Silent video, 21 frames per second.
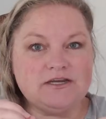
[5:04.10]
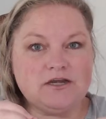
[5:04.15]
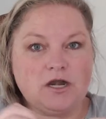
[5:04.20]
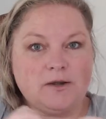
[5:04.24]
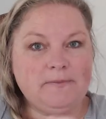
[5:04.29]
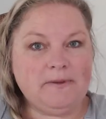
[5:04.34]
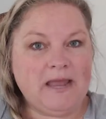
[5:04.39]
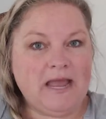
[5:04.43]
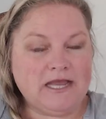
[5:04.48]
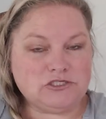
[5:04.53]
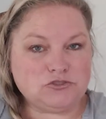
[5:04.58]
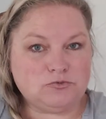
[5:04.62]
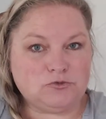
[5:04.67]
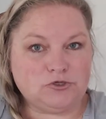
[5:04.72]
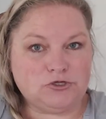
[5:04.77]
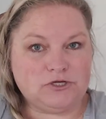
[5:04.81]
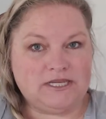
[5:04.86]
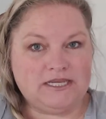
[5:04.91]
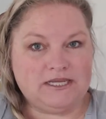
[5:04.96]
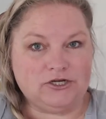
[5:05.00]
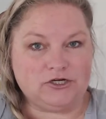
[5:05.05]
patchwork
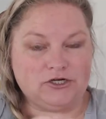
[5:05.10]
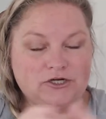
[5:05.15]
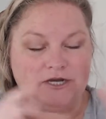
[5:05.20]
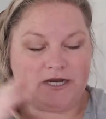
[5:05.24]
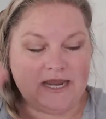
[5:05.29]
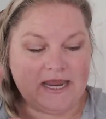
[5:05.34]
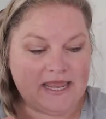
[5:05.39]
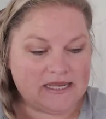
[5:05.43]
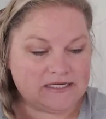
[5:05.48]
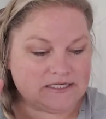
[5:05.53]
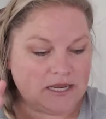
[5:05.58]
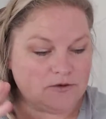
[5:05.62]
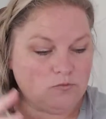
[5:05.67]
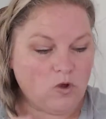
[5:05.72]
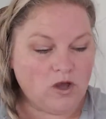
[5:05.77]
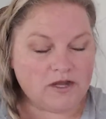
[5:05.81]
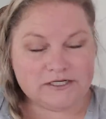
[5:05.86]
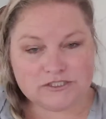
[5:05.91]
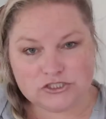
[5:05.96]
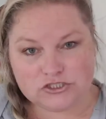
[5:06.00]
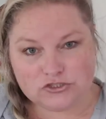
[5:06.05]
here, and I
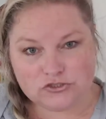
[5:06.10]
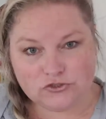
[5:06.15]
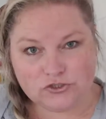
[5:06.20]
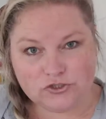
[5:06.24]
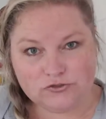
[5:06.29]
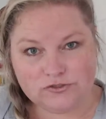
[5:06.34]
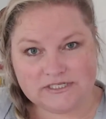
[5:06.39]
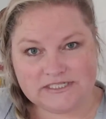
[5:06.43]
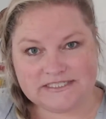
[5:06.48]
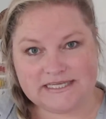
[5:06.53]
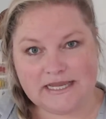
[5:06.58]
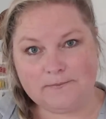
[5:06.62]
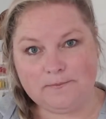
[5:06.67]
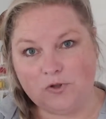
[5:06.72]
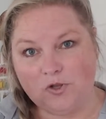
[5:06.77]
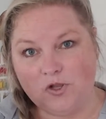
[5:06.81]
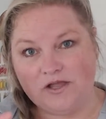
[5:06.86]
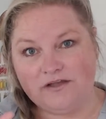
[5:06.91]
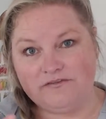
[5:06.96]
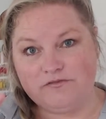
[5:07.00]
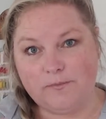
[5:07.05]
wanted to show you an example
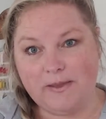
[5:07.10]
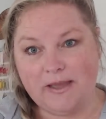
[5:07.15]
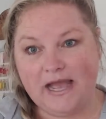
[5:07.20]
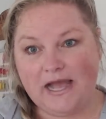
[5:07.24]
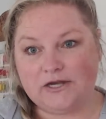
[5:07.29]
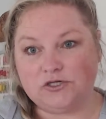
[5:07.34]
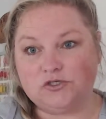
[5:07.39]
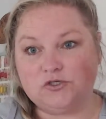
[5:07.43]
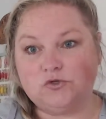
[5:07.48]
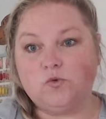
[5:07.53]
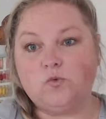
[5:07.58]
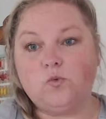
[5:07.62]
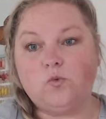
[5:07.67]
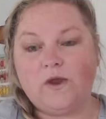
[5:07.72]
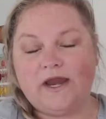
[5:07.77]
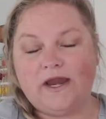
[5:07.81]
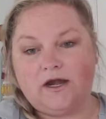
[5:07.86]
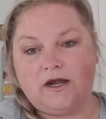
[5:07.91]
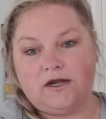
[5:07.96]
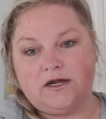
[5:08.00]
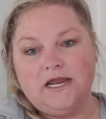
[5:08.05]
of a pattern
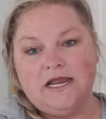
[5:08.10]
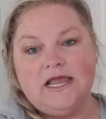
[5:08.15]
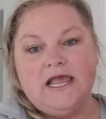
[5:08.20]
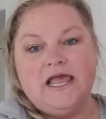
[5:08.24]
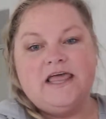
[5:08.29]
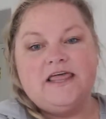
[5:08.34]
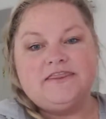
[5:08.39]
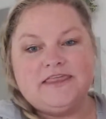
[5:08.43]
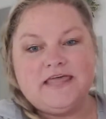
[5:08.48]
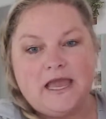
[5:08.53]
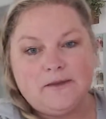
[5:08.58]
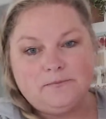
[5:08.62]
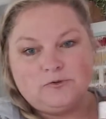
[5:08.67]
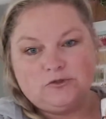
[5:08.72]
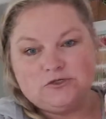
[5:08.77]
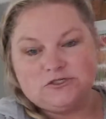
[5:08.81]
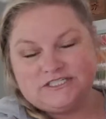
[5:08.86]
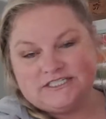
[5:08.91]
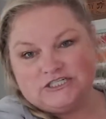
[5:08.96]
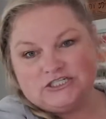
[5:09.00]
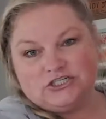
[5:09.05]
where that
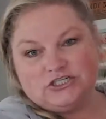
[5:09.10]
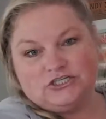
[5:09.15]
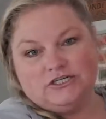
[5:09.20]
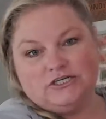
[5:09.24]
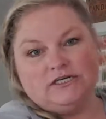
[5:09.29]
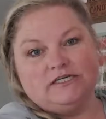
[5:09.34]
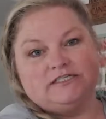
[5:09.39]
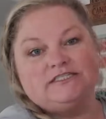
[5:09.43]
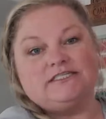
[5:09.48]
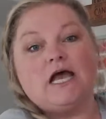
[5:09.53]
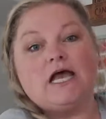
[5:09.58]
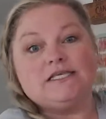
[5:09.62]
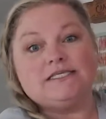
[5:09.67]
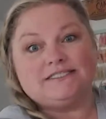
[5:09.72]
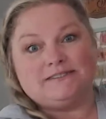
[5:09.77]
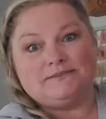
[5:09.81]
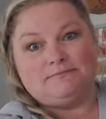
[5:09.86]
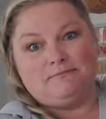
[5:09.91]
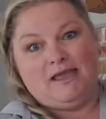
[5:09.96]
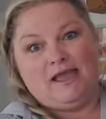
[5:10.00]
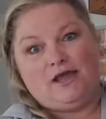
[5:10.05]
precision does
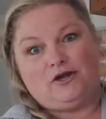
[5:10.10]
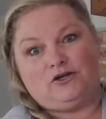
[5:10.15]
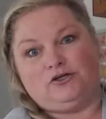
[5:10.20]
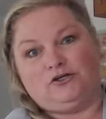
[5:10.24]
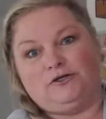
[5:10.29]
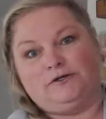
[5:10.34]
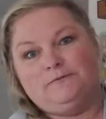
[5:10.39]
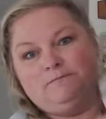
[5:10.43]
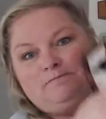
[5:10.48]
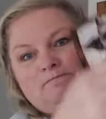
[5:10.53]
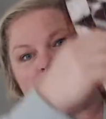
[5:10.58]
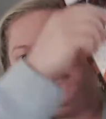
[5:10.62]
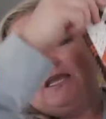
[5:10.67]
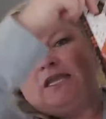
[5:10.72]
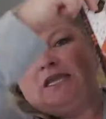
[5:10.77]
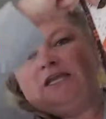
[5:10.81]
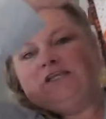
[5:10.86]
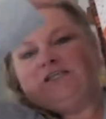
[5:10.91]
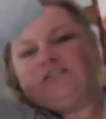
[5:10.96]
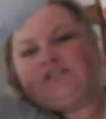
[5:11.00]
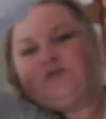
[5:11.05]
matter.
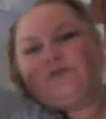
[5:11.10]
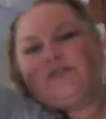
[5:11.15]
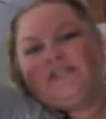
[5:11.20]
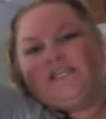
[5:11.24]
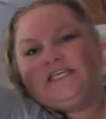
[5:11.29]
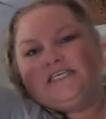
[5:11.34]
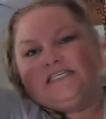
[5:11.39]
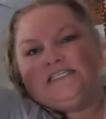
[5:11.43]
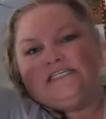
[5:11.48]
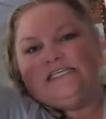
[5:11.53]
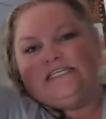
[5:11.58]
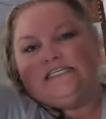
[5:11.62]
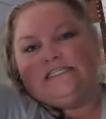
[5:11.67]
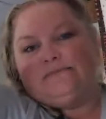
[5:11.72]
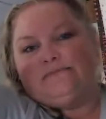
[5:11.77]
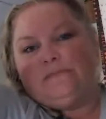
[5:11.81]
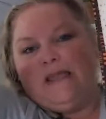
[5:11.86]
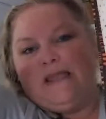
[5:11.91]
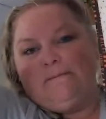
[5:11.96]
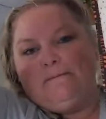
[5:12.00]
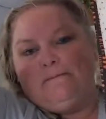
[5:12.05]
So this is my
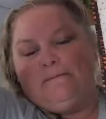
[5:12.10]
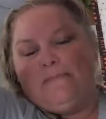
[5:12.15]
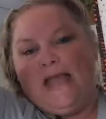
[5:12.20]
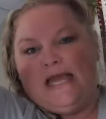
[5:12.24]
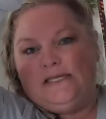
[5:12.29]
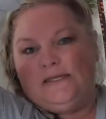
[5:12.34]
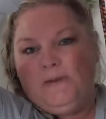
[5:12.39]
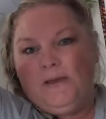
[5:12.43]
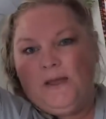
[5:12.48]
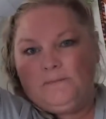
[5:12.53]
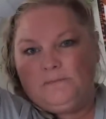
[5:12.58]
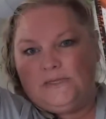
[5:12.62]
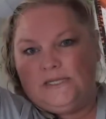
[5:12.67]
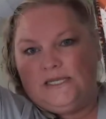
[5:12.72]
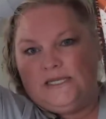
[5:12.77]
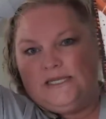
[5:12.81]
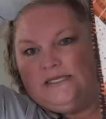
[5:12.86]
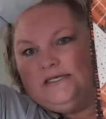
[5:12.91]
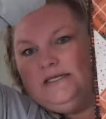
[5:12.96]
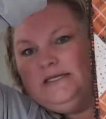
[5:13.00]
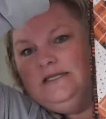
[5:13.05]
Batty
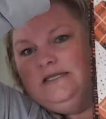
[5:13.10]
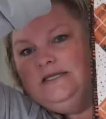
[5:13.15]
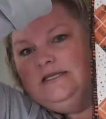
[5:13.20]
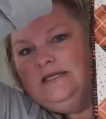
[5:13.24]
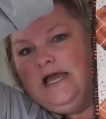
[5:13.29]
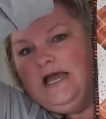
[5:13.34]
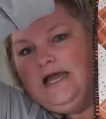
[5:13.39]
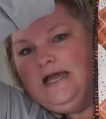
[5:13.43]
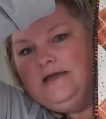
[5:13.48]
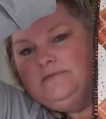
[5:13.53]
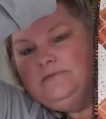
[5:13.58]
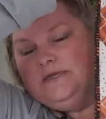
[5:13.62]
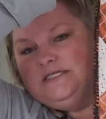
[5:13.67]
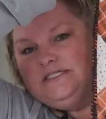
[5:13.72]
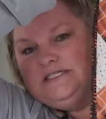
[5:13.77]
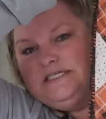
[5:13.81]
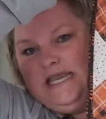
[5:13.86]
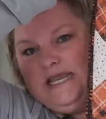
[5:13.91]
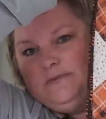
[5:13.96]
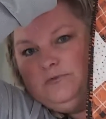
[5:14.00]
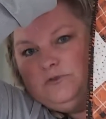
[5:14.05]
Pumpkin
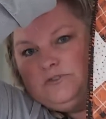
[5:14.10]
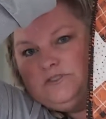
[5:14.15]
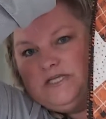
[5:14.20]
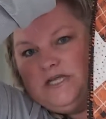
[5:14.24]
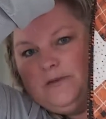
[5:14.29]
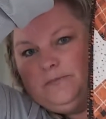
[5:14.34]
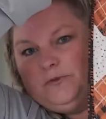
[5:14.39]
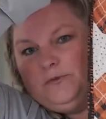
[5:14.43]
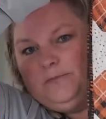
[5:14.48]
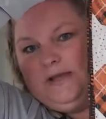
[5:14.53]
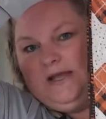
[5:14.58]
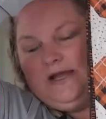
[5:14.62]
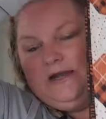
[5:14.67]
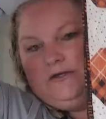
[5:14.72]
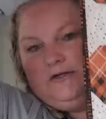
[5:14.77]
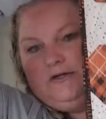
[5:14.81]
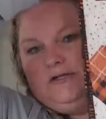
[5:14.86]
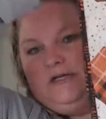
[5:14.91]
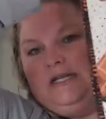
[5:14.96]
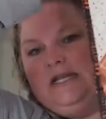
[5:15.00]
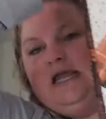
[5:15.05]
table topper
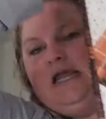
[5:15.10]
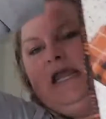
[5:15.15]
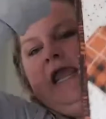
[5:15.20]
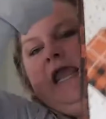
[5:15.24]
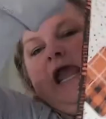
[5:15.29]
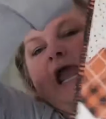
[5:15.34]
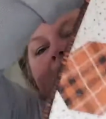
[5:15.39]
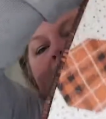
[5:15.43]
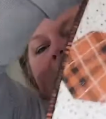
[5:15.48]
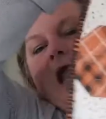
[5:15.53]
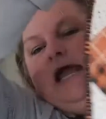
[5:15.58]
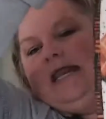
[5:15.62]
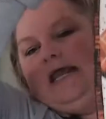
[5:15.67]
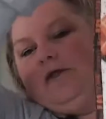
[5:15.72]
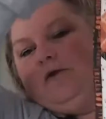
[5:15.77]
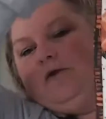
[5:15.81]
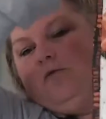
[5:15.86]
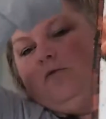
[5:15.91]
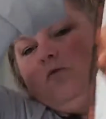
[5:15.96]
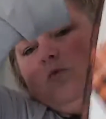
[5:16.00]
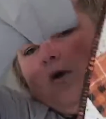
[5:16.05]
pattern, and I
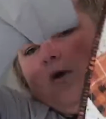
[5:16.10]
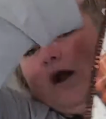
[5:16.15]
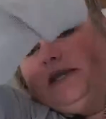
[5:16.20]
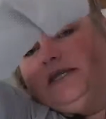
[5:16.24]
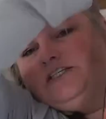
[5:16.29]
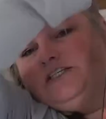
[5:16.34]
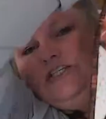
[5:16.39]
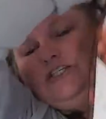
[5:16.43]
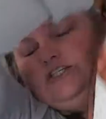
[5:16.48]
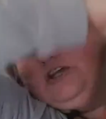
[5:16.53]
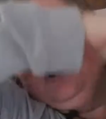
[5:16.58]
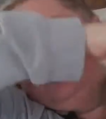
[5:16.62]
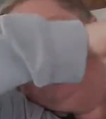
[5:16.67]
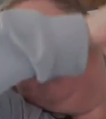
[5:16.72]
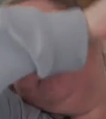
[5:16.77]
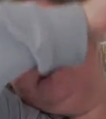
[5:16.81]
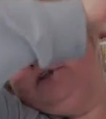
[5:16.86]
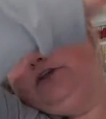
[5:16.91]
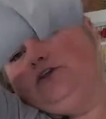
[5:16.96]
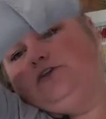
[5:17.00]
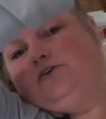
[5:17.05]
wanted to show
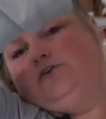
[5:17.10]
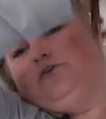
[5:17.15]
you